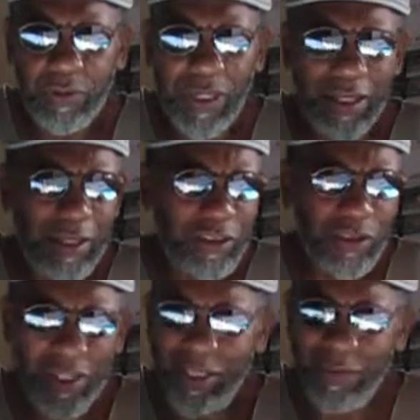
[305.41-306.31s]
I
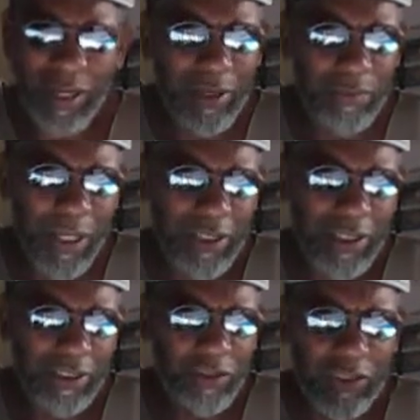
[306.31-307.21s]
didn't pay
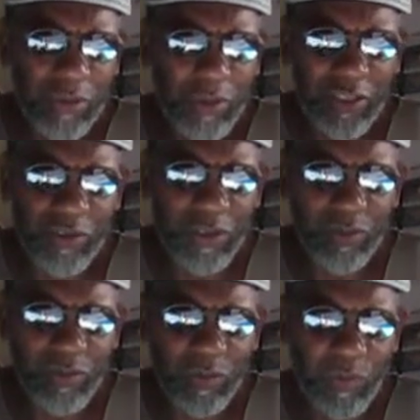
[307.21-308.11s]
attention because I wasn't going to
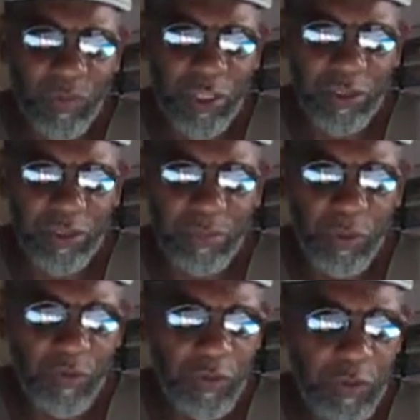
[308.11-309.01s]
listen to a
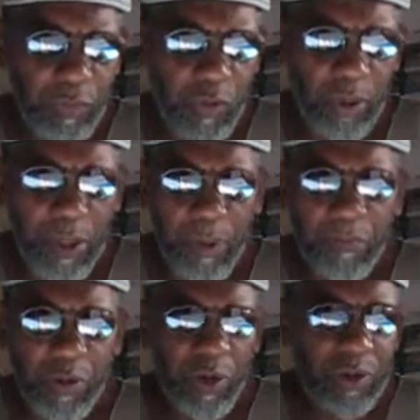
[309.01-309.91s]
movie review part.
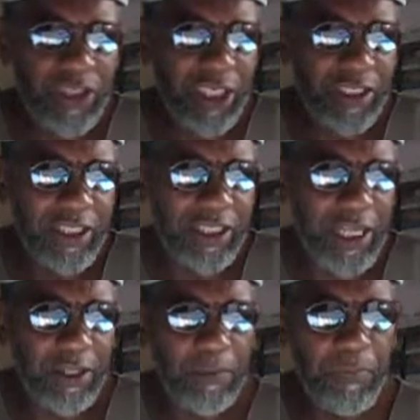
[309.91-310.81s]
Then I checked in
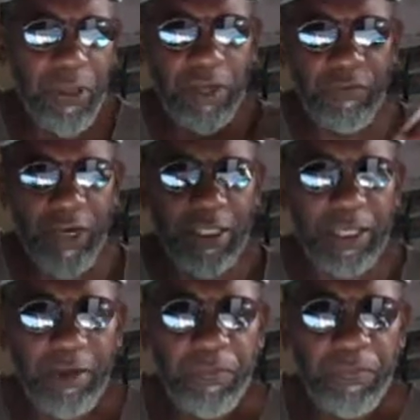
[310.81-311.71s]
later, find
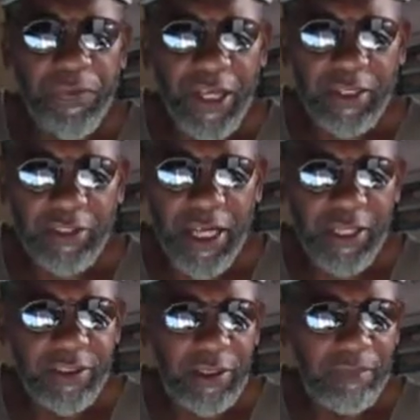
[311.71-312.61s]
out that,
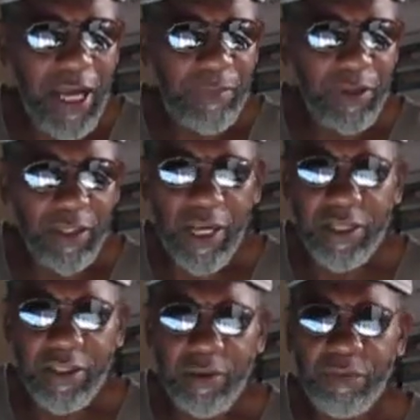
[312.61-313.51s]
hey, something happened.
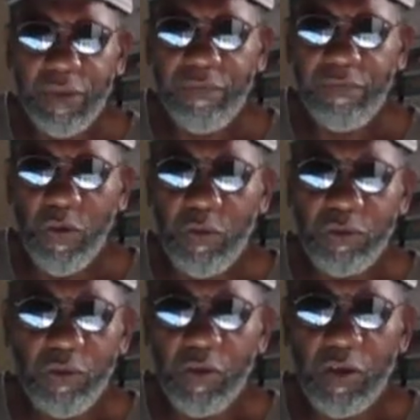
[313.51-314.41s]
And the
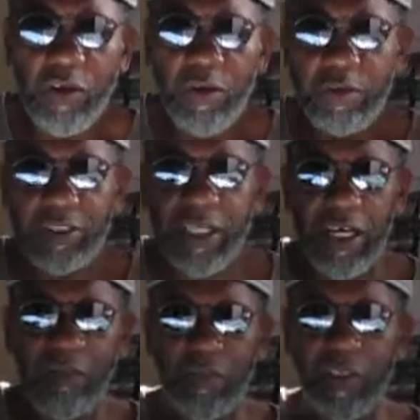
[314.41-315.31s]
phones or her
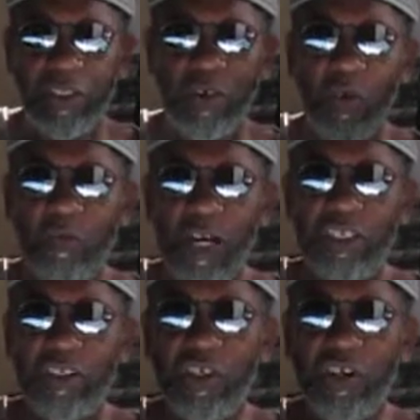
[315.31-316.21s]
setup wasn't going right,
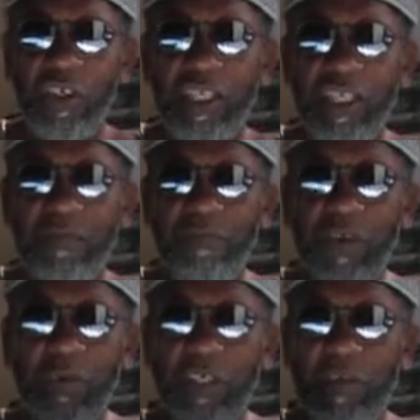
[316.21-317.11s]
so she couldn't get the
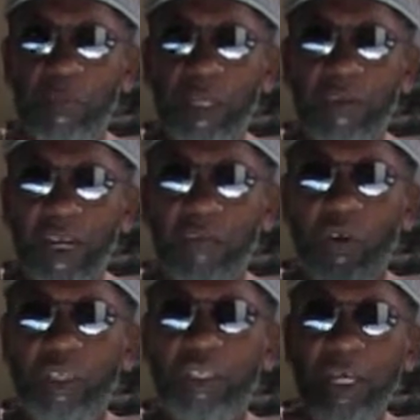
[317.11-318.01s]
phones coming in
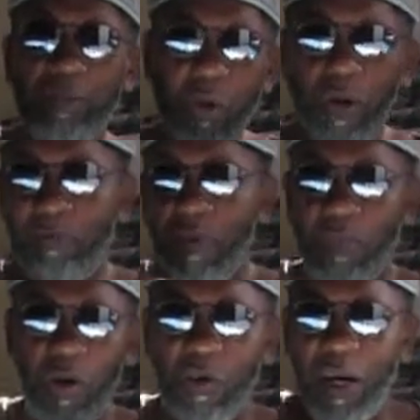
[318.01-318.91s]
for her second part of her
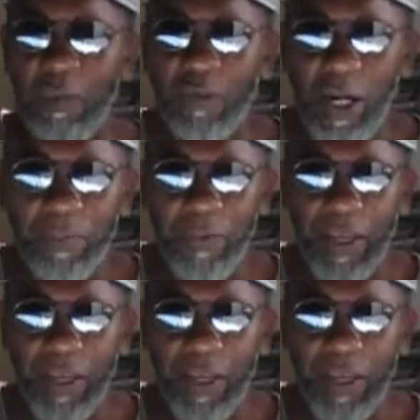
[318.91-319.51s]
program, right?